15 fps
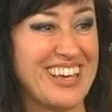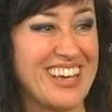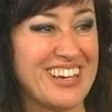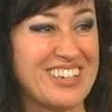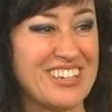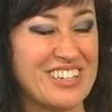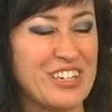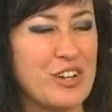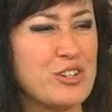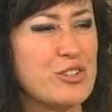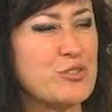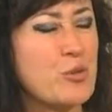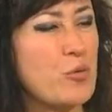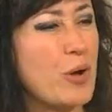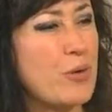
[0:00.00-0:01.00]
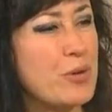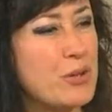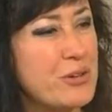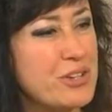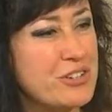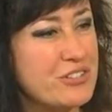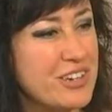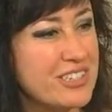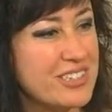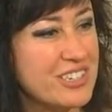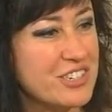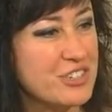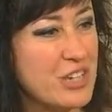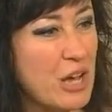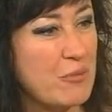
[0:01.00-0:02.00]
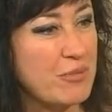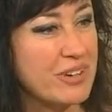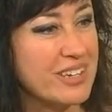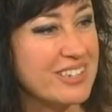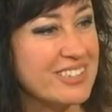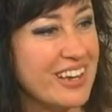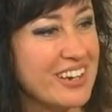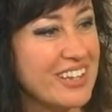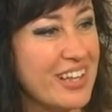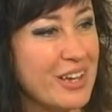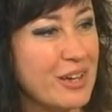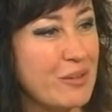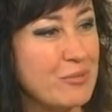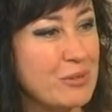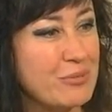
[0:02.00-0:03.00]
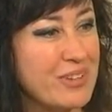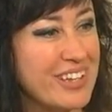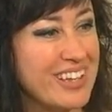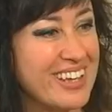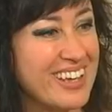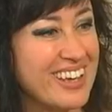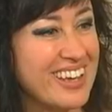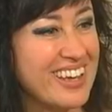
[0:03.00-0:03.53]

Okay. So why were you interested in Japanese? How did that come to be?